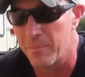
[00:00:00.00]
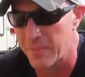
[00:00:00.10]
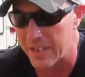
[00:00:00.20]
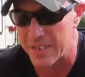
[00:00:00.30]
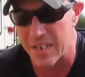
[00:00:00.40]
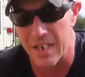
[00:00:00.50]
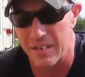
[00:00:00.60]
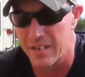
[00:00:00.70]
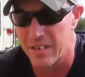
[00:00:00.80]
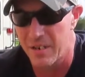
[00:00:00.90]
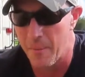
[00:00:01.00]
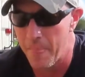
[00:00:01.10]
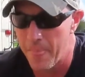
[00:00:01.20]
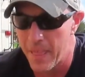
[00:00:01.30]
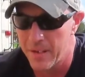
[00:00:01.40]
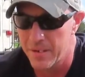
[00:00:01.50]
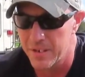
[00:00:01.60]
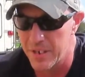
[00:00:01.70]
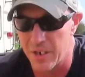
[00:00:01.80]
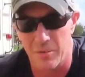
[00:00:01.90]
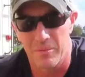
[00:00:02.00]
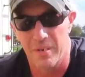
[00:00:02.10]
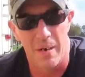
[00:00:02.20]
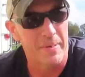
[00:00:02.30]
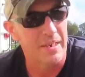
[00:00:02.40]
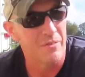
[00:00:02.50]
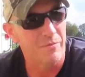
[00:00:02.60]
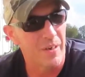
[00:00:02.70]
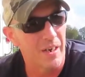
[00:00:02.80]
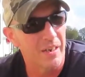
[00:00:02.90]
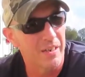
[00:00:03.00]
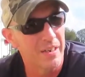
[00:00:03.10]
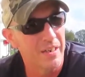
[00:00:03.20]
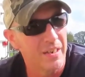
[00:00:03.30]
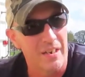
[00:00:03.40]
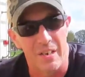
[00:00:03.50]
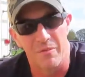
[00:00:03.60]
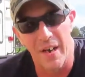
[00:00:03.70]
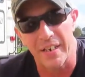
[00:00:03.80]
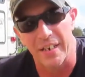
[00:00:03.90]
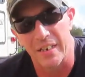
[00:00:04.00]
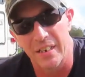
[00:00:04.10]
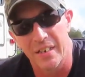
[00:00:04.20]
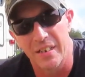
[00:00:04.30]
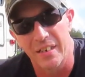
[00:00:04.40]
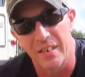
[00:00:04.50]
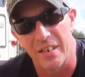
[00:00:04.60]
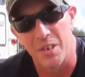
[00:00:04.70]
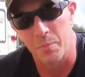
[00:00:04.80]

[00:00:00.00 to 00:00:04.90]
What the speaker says: Like I said, you know, I mean, if Viking is